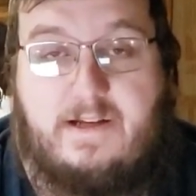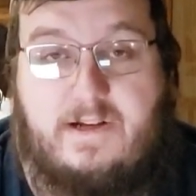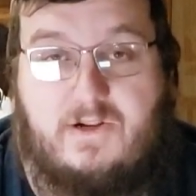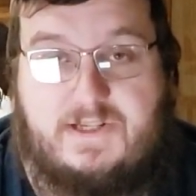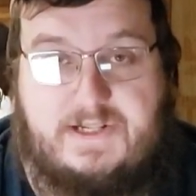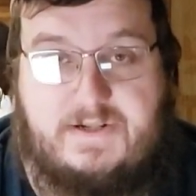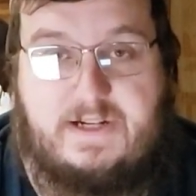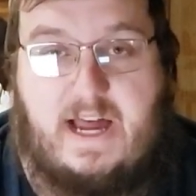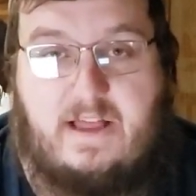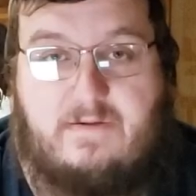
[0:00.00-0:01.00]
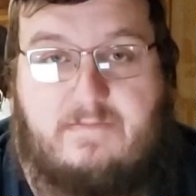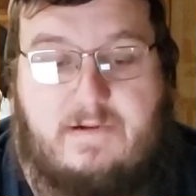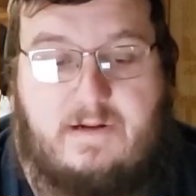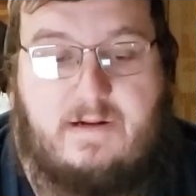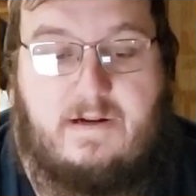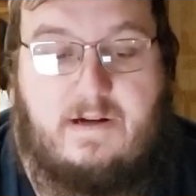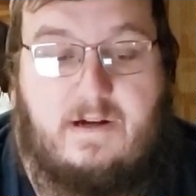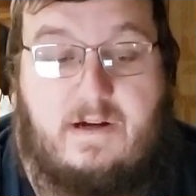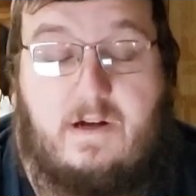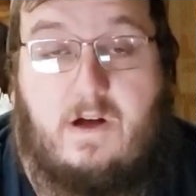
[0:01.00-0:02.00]
your still column,
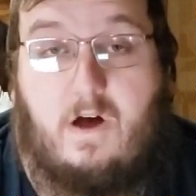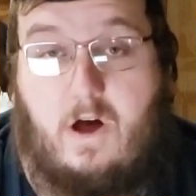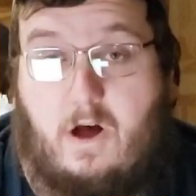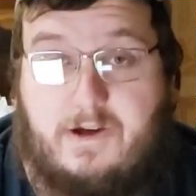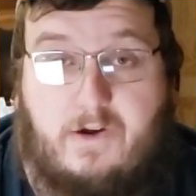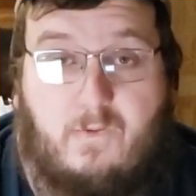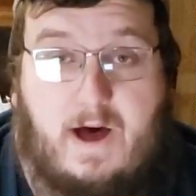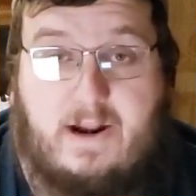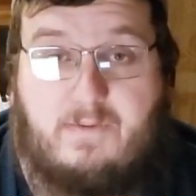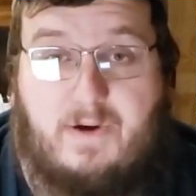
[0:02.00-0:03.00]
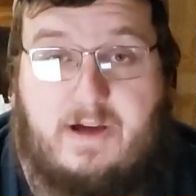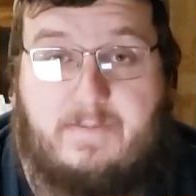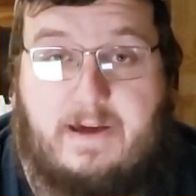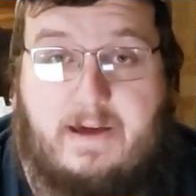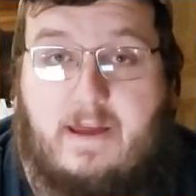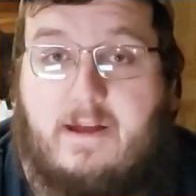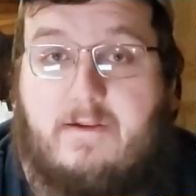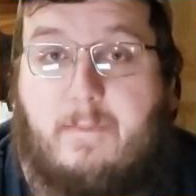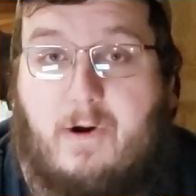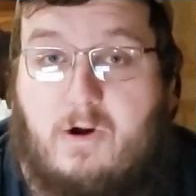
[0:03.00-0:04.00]
all your water piping,
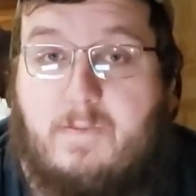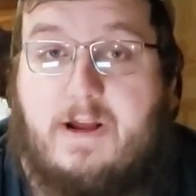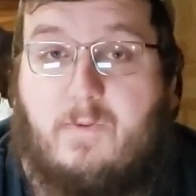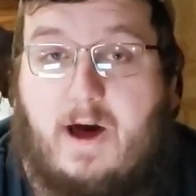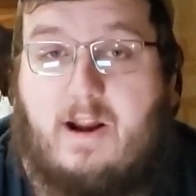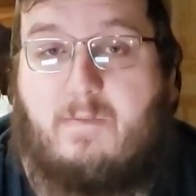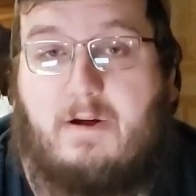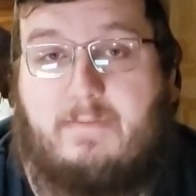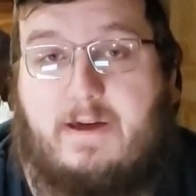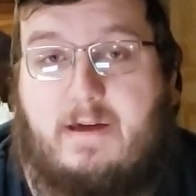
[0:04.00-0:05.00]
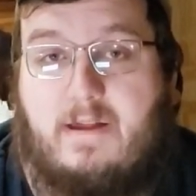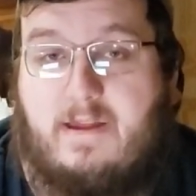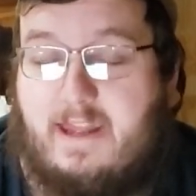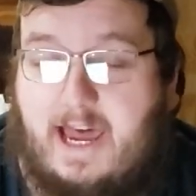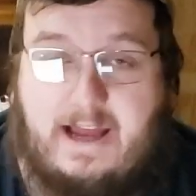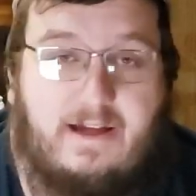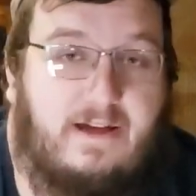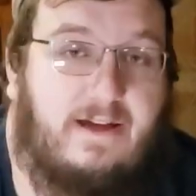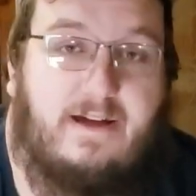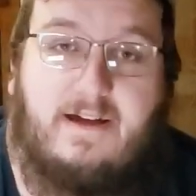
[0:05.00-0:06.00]
permanent water piping. Not,